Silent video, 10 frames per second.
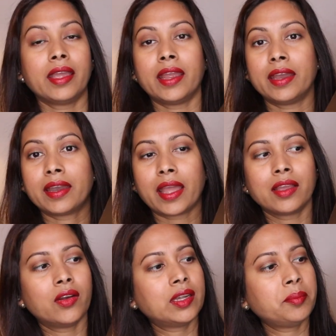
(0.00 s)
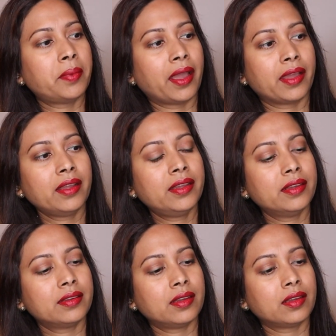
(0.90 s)
and I got a bag,
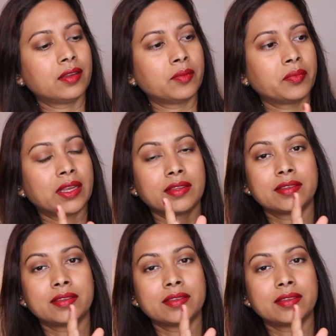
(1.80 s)
and